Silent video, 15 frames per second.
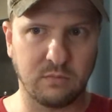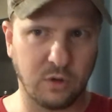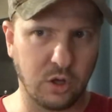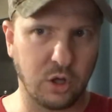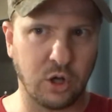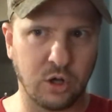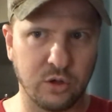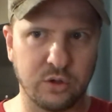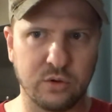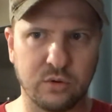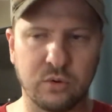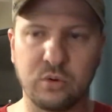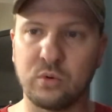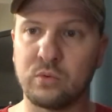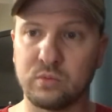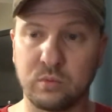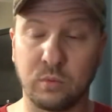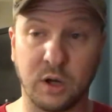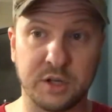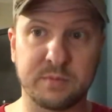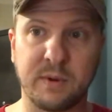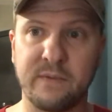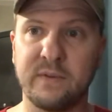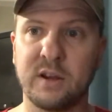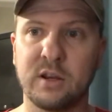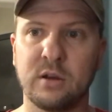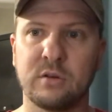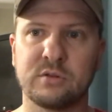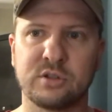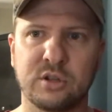all you who watch my
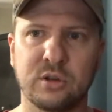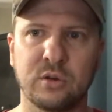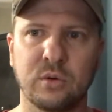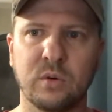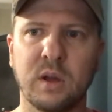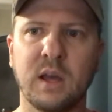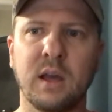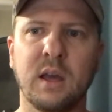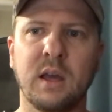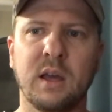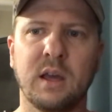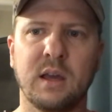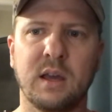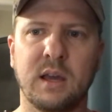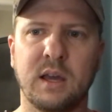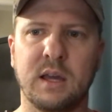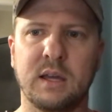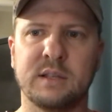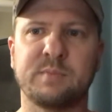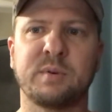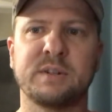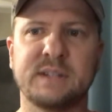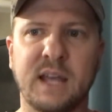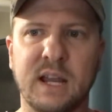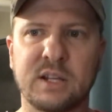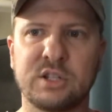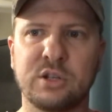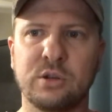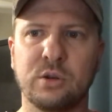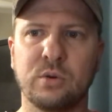videos do, is protect
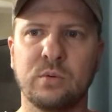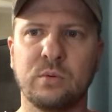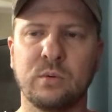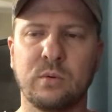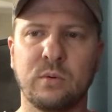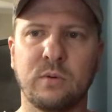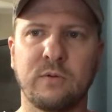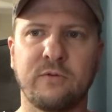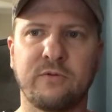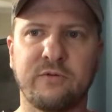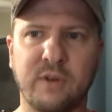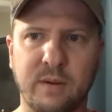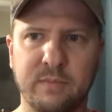you from